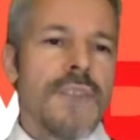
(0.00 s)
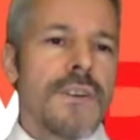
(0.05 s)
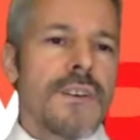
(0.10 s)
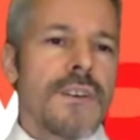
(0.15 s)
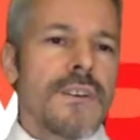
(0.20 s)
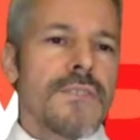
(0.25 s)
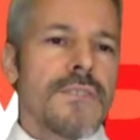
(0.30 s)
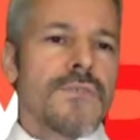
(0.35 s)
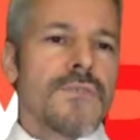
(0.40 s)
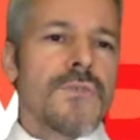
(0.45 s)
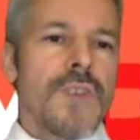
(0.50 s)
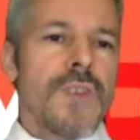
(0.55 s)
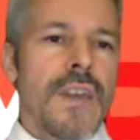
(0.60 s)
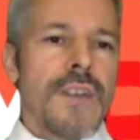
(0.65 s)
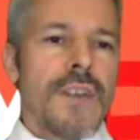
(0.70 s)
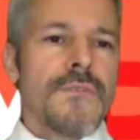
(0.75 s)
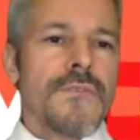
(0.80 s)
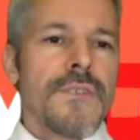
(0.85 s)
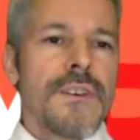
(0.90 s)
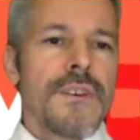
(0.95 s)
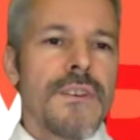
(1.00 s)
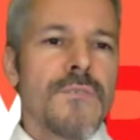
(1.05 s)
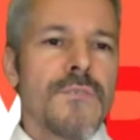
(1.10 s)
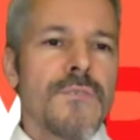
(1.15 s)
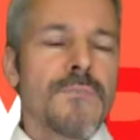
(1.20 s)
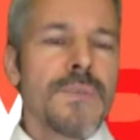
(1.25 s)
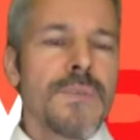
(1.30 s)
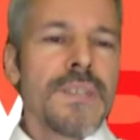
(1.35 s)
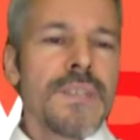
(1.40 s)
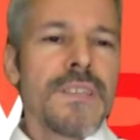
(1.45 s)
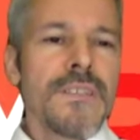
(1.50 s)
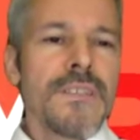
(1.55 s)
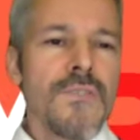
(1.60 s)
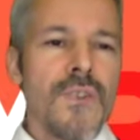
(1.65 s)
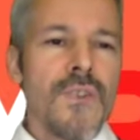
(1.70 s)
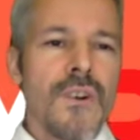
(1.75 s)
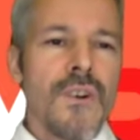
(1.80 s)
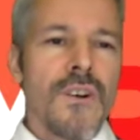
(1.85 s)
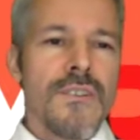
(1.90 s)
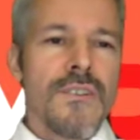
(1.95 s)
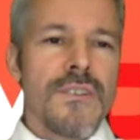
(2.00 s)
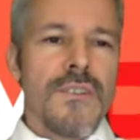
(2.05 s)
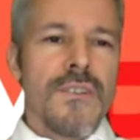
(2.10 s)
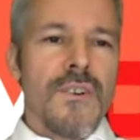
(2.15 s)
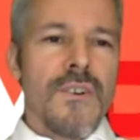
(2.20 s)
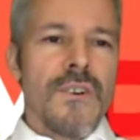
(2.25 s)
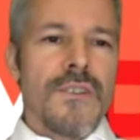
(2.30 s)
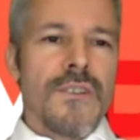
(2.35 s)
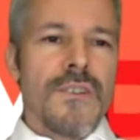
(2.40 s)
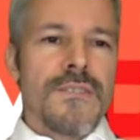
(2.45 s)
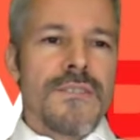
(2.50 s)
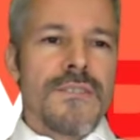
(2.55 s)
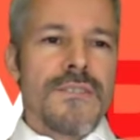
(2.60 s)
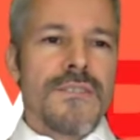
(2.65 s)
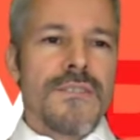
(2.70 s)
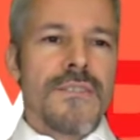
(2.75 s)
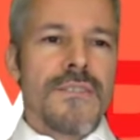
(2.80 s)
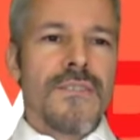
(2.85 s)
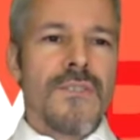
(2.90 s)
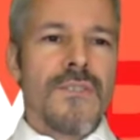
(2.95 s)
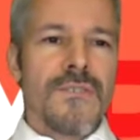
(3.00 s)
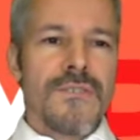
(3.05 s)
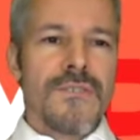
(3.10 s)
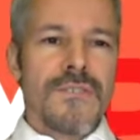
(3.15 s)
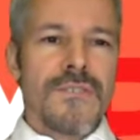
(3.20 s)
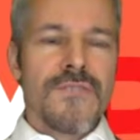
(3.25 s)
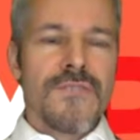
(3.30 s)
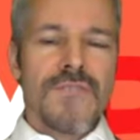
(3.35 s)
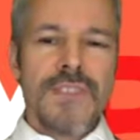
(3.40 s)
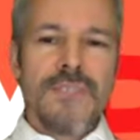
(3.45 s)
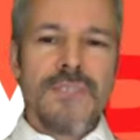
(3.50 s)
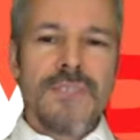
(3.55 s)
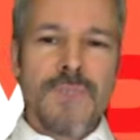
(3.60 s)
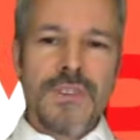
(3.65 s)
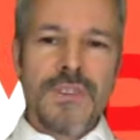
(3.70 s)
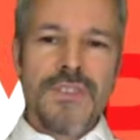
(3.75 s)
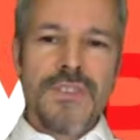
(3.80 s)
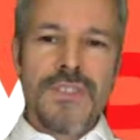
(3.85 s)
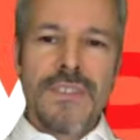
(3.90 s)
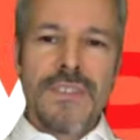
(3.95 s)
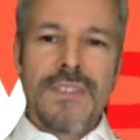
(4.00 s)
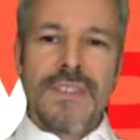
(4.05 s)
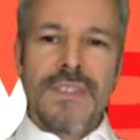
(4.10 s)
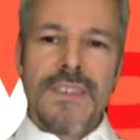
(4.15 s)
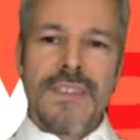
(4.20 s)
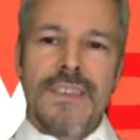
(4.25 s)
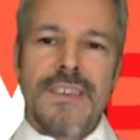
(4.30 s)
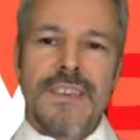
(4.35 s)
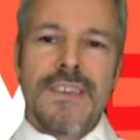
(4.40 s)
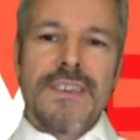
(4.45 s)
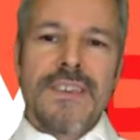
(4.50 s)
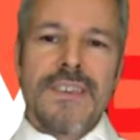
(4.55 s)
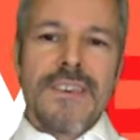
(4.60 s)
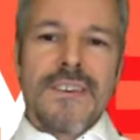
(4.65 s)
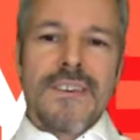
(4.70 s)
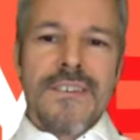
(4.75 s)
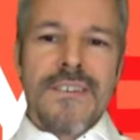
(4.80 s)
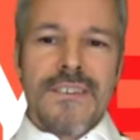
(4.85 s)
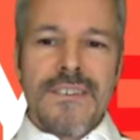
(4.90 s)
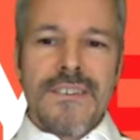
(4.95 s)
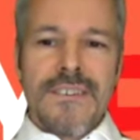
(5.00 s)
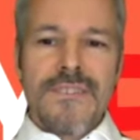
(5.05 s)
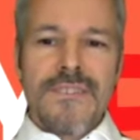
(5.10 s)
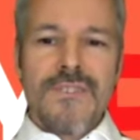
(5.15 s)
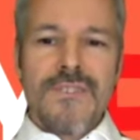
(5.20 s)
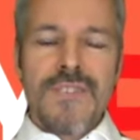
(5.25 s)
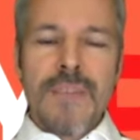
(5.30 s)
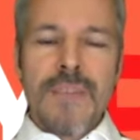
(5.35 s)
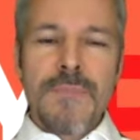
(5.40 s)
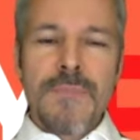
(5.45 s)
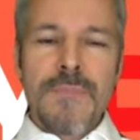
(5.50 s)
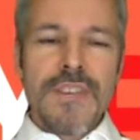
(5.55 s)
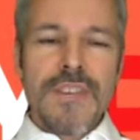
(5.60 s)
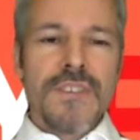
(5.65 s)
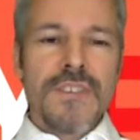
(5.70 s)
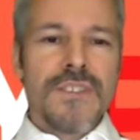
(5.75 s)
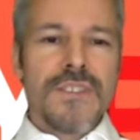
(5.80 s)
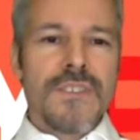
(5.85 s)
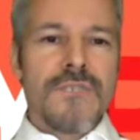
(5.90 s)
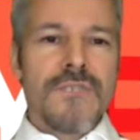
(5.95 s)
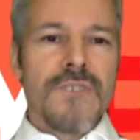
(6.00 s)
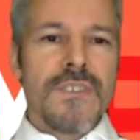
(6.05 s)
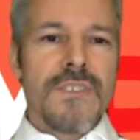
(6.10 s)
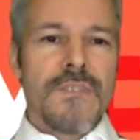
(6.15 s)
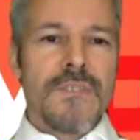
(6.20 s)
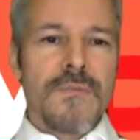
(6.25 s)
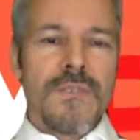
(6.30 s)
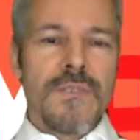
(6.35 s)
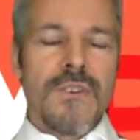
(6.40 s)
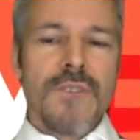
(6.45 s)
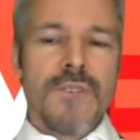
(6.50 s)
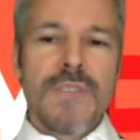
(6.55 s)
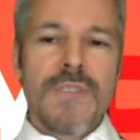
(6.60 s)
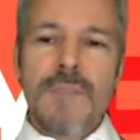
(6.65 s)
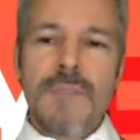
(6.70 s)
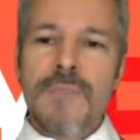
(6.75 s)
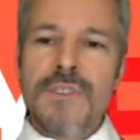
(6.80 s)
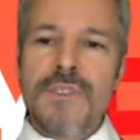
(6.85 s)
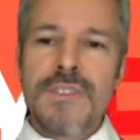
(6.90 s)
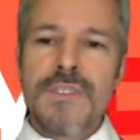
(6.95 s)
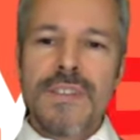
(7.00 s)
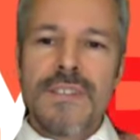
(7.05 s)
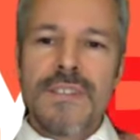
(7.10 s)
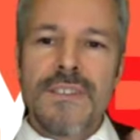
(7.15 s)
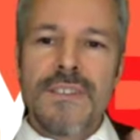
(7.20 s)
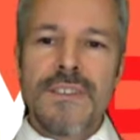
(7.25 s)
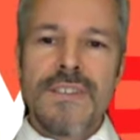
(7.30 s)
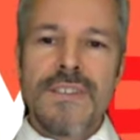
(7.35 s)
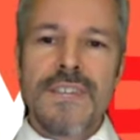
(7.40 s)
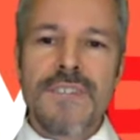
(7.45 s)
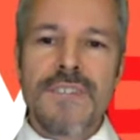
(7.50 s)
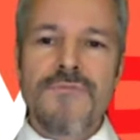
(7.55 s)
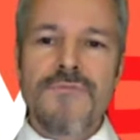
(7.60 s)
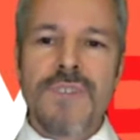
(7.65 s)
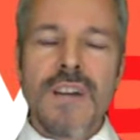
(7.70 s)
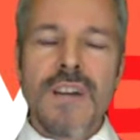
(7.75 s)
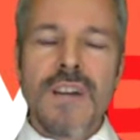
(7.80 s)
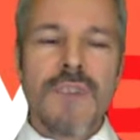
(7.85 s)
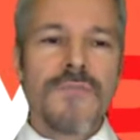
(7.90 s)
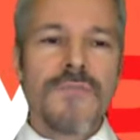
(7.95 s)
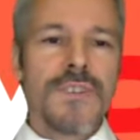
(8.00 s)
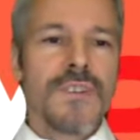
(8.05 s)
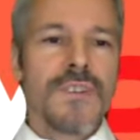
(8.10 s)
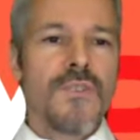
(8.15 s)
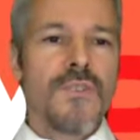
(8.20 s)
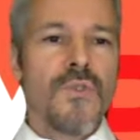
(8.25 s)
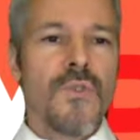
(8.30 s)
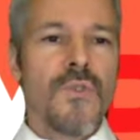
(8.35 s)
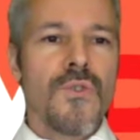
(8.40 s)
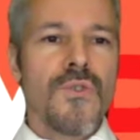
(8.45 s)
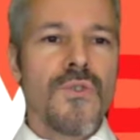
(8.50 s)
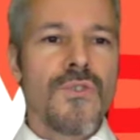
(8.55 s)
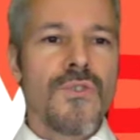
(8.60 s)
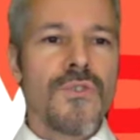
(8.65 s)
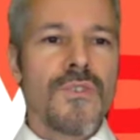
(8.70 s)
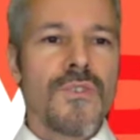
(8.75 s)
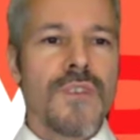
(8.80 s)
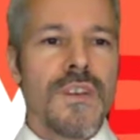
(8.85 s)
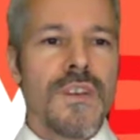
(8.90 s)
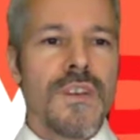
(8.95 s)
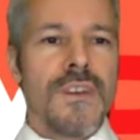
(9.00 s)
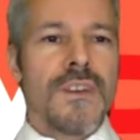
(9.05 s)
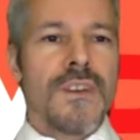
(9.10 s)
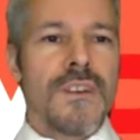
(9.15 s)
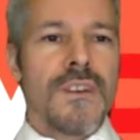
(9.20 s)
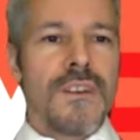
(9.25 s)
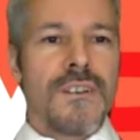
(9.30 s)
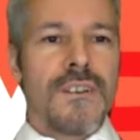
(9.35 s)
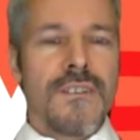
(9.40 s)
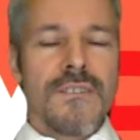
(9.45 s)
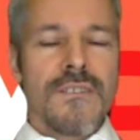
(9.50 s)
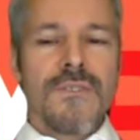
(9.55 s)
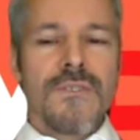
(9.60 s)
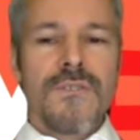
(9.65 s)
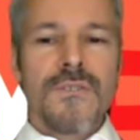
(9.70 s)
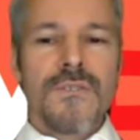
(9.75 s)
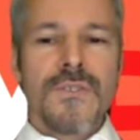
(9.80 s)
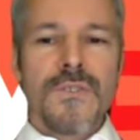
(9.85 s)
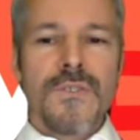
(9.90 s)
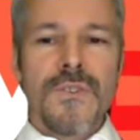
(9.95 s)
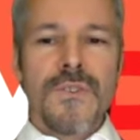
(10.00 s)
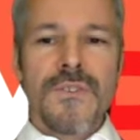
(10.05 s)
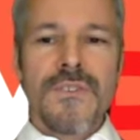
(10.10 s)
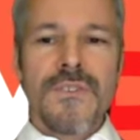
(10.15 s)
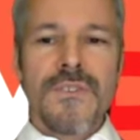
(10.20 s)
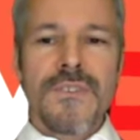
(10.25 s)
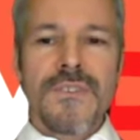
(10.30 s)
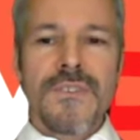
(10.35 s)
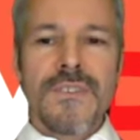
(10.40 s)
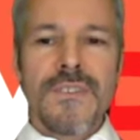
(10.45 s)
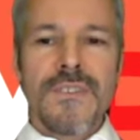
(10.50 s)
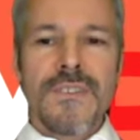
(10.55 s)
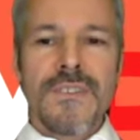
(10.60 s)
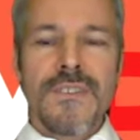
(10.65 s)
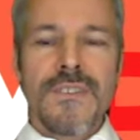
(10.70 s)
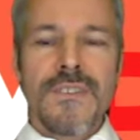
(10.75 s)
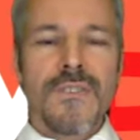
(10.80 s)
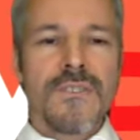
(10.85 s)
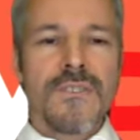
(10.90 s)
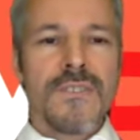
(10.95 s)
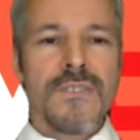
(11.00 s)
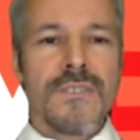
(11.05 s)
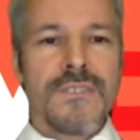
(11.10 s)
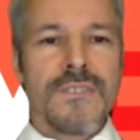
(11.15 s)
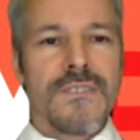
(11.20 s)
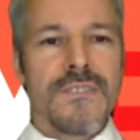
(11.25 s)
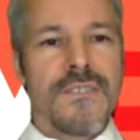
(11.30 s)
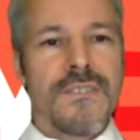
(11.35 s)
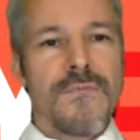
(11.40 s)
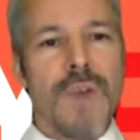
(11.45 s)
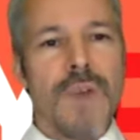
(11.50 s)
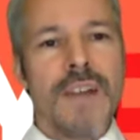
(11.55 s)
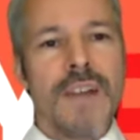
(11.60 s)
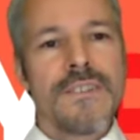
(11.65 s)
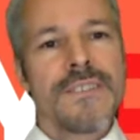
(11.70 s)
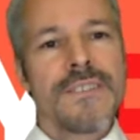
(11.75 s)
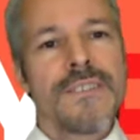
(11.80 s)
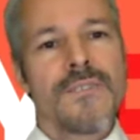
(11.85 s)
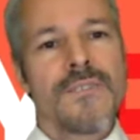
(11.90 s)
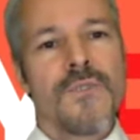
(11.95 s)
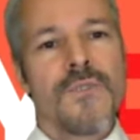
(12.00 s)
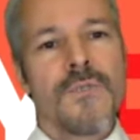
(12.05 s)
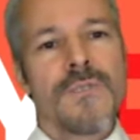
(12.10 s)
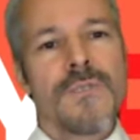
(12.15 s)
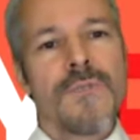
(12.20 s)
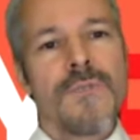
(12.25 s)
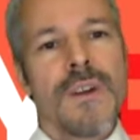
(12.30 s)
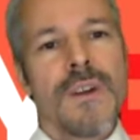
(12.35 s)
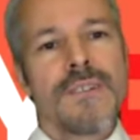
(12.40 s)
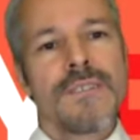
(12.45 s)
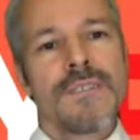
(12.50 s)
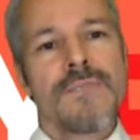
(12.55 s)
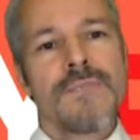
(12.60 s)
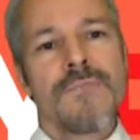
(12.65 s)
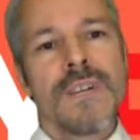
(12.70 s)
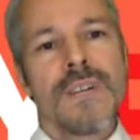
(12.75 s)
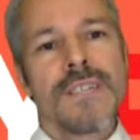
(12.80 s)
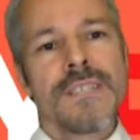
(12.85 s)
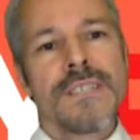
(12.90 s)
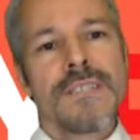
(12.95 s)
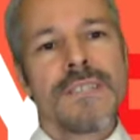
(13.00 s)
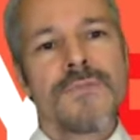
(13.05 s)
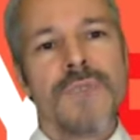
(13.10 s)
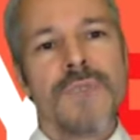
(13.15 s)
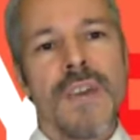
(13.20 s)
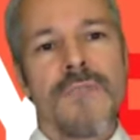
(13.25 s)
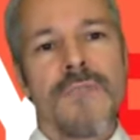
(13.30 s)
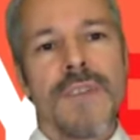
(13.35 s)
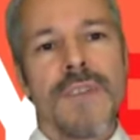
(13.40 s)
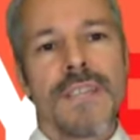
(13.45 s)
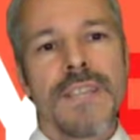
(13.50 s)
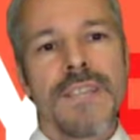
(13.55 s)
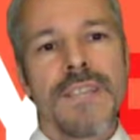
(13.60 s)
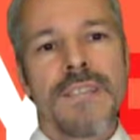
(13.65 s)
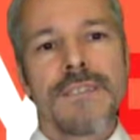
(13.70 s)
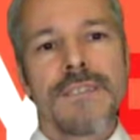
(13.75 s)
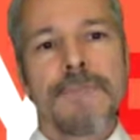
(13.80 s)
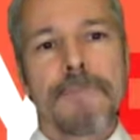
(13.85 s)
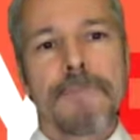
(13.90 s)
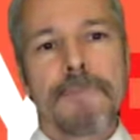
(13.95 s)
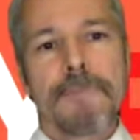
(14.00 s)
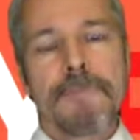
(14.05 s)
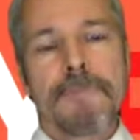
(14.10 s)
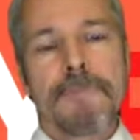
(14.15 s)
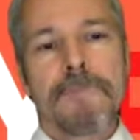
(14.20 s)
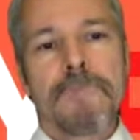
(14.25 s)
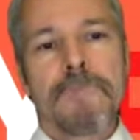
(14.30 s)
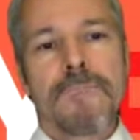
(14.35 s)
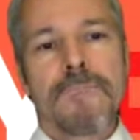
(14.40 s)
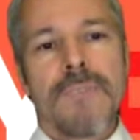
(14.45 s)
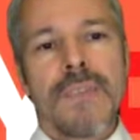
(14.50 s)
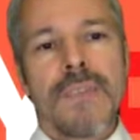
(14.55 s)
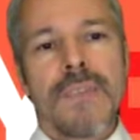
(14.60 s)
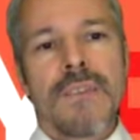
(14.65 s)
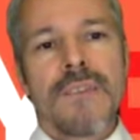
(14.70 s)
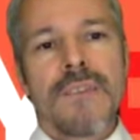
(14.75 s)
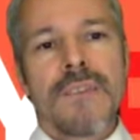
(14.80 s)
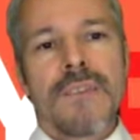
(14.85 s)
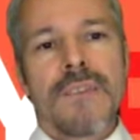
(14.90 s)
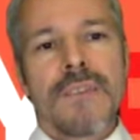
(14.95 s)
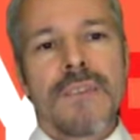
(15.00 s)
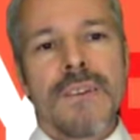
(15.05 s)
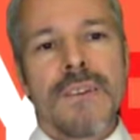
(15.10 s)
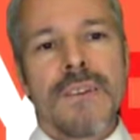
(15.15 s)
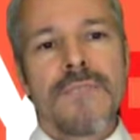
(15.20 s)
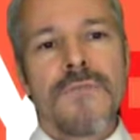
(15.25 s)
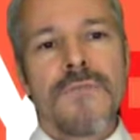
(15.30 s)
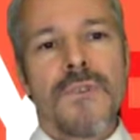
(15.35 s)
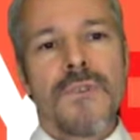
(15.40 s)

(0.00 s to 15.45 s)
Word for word: a do you have an opinion on on on the transmission uh, contamination cross contamination in a heat recovery core uh, concerned uh, the, the, the, virus, the COVID virus? Do you have any? I,